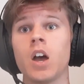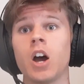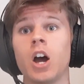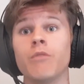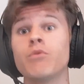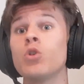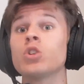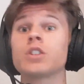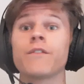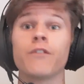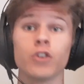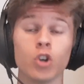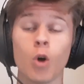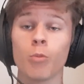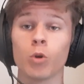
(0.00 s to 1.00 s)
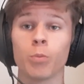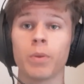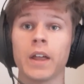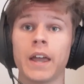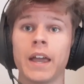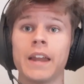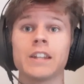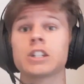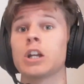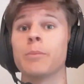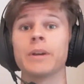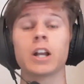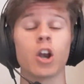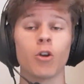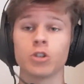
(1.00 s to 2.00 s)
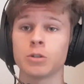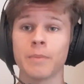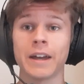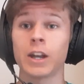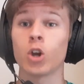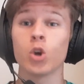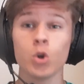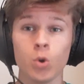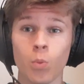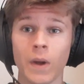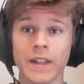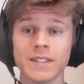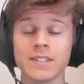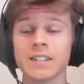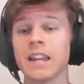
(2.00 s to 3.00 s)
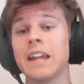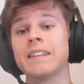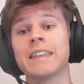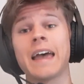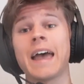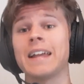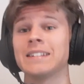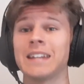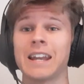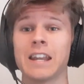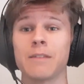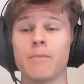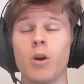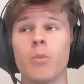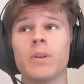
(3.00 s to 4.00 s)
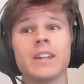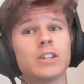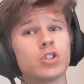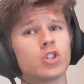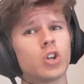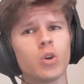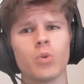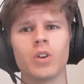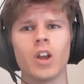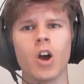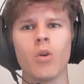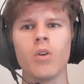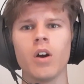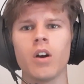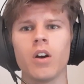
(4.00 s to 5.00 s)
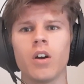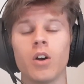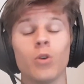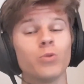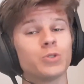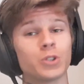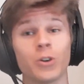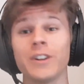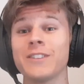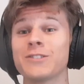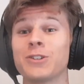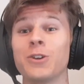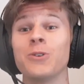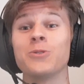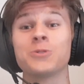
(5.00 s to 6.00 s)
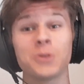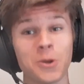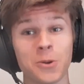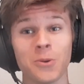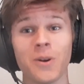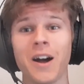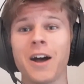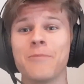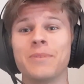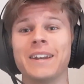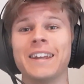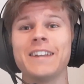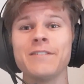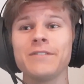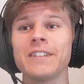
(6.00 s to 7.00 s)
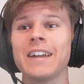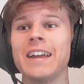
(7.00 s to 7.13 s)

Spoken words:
Ruud is a phenomenal player, and it's going to be close no matter who wins. Their head-to-head at the moment is 2-0. Oh, sorry, 2-2, I believe.